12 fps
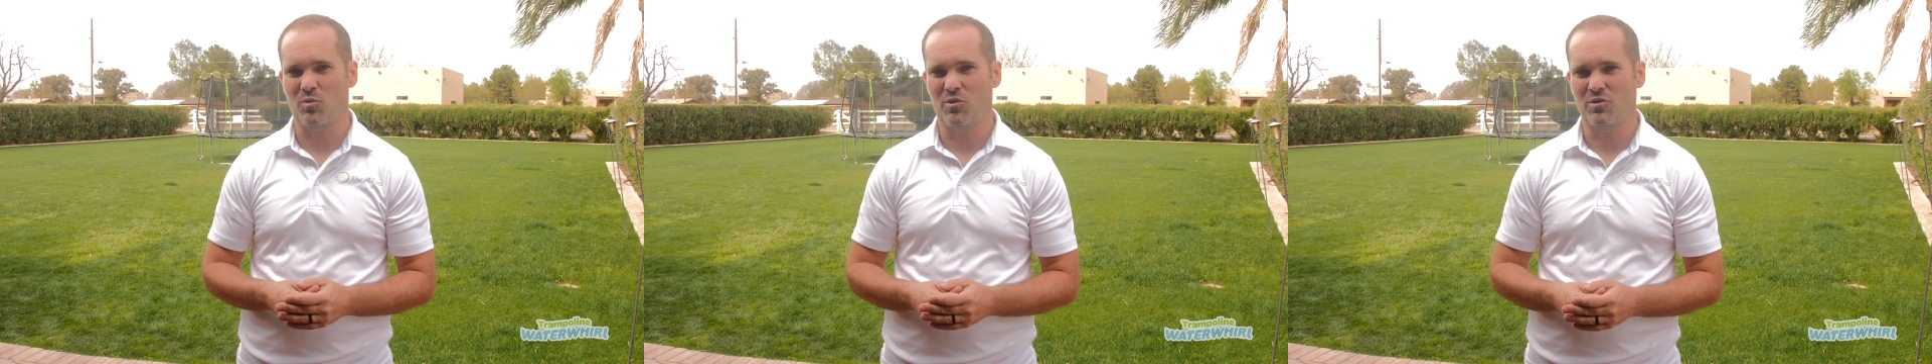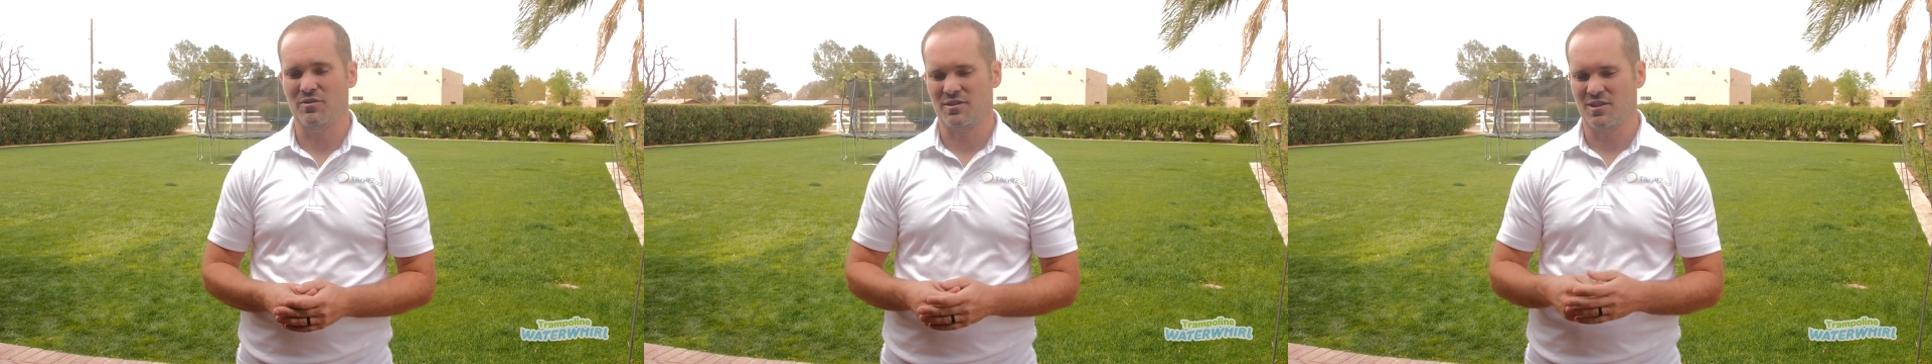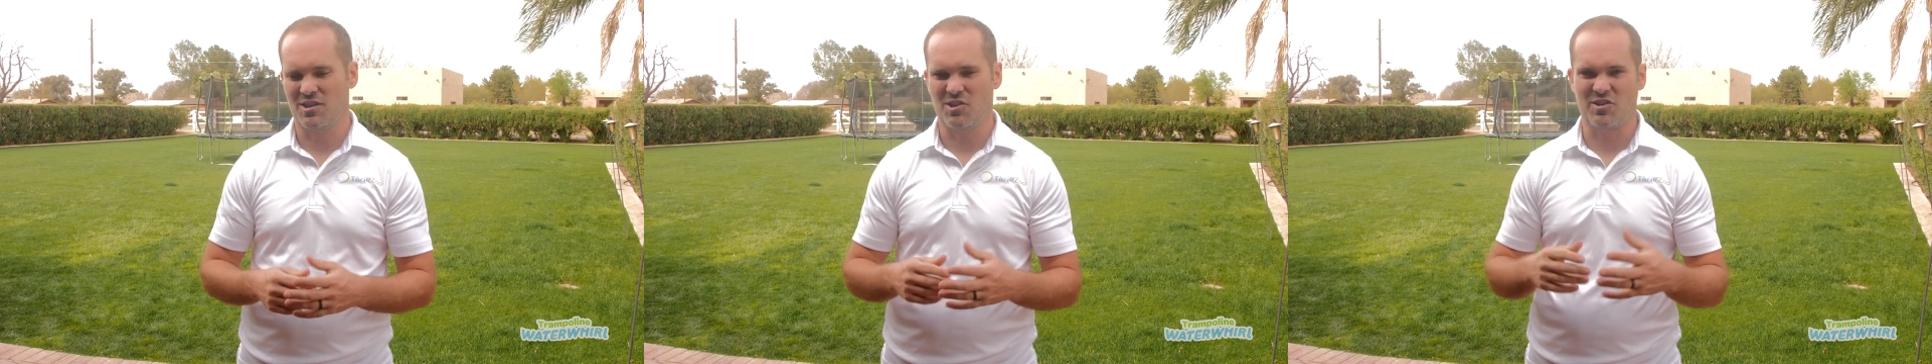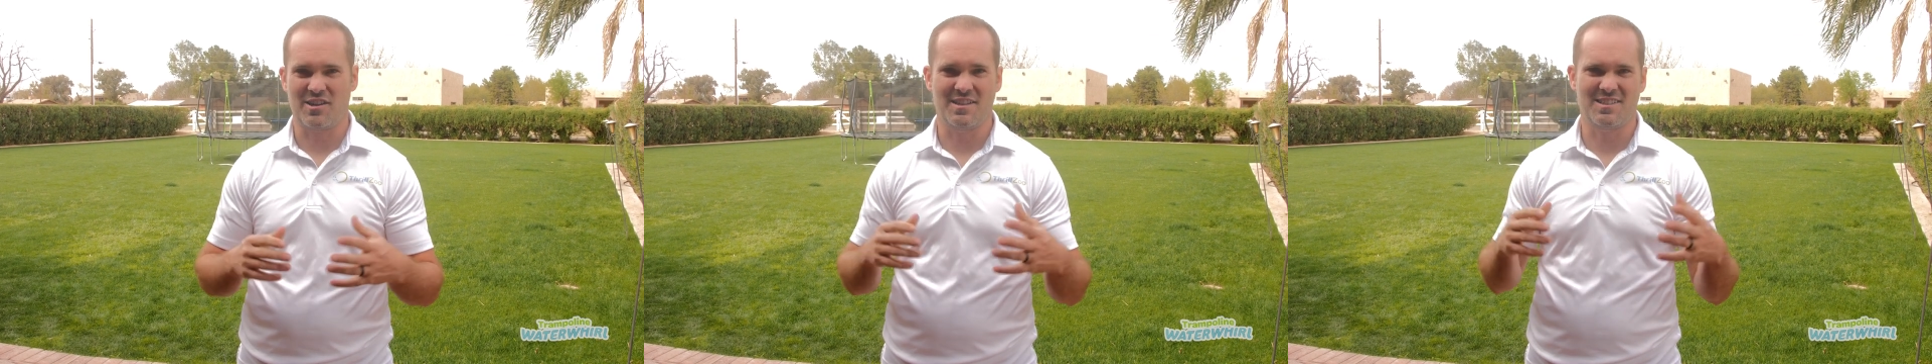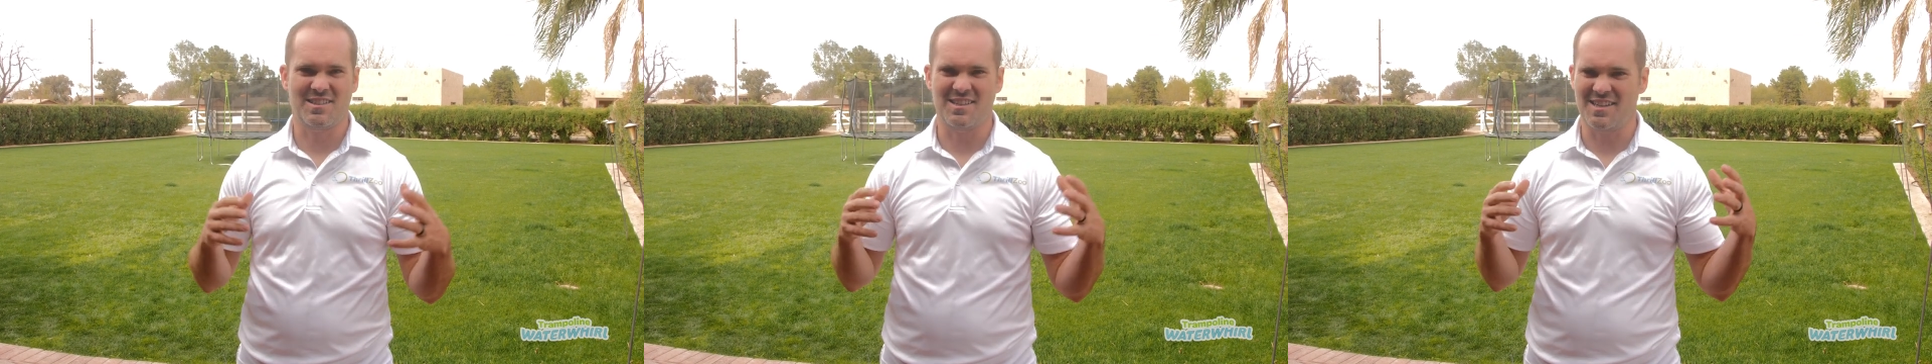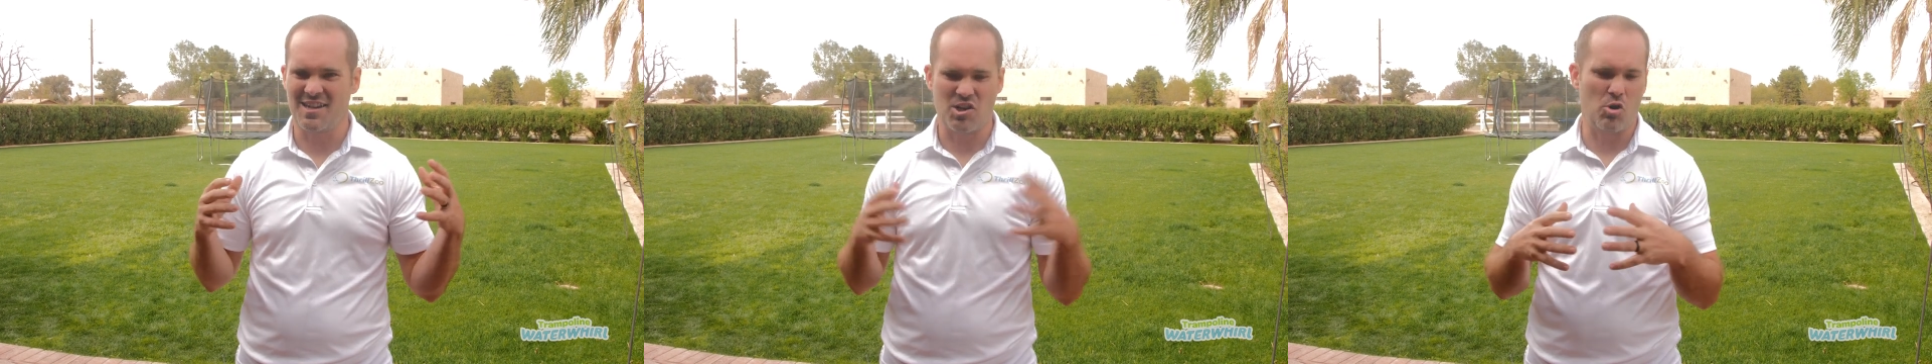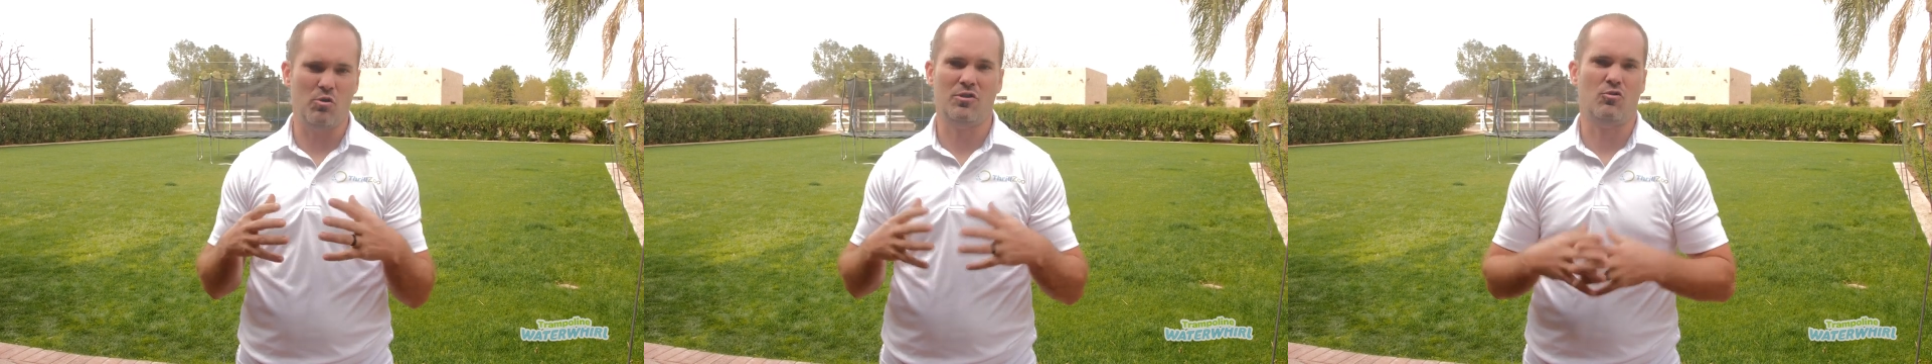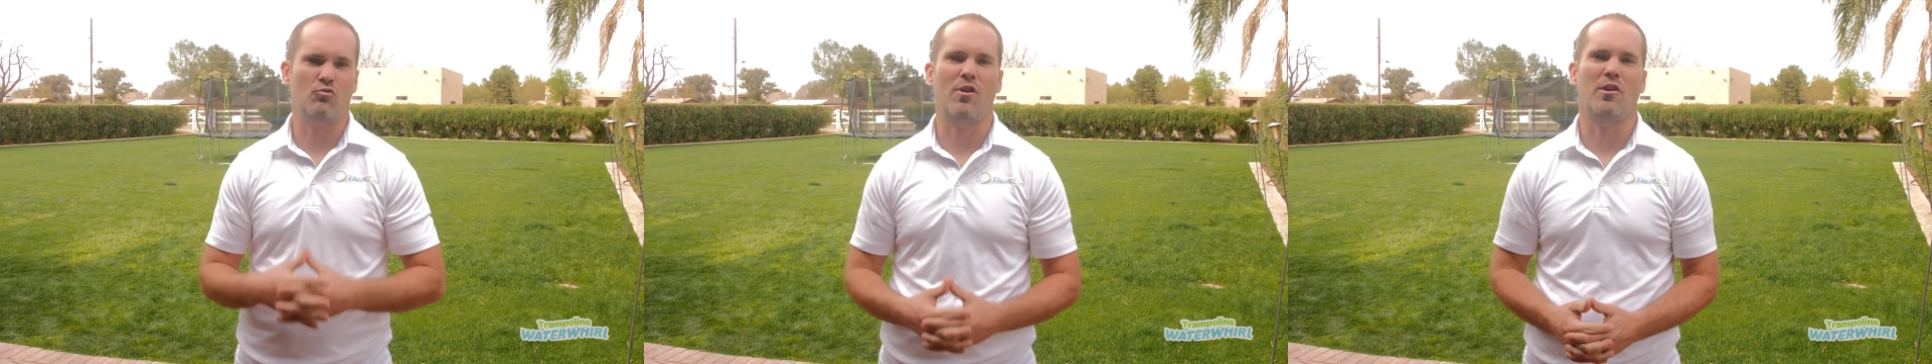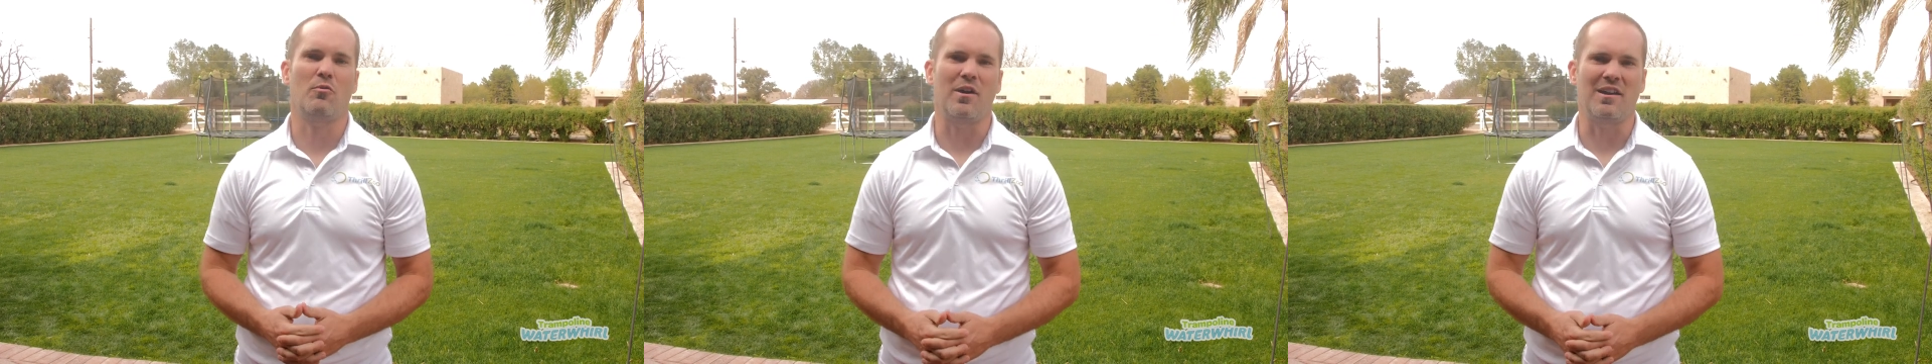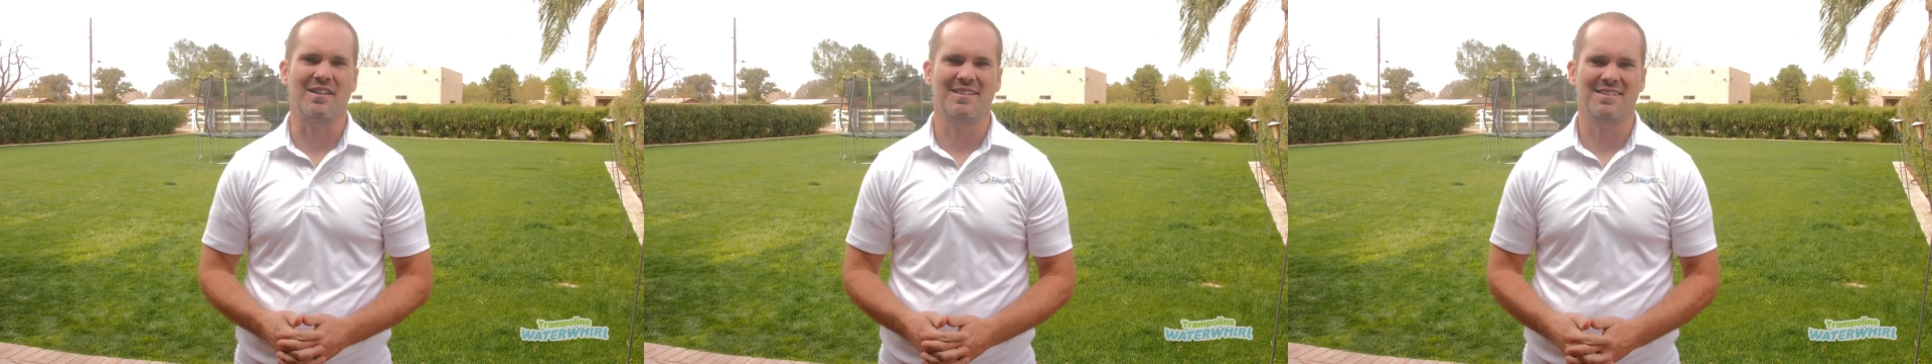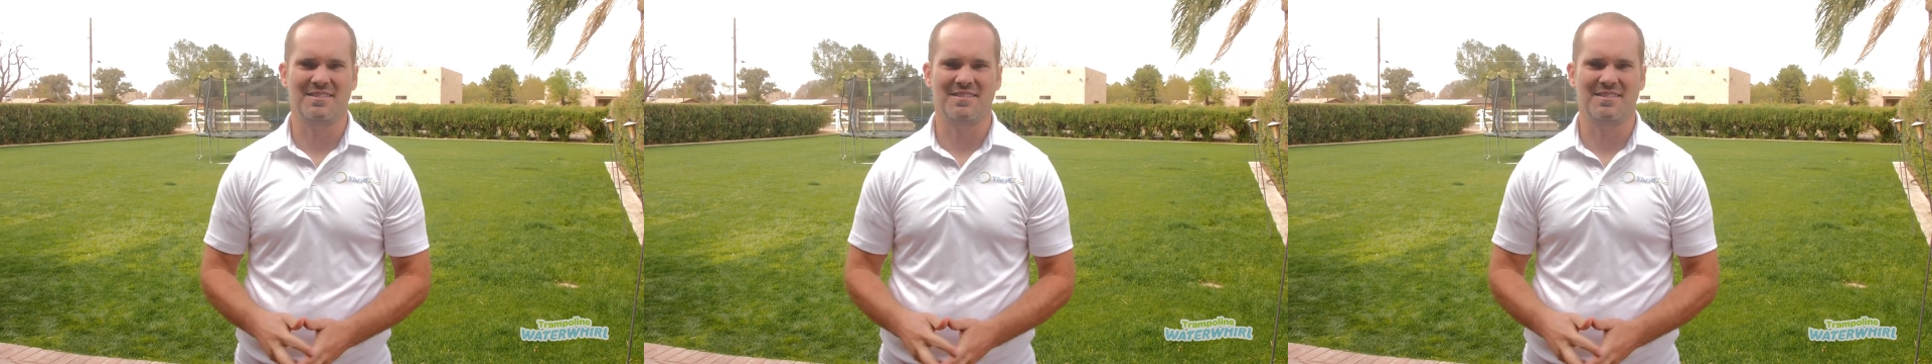whirl so that your kids can get going right away.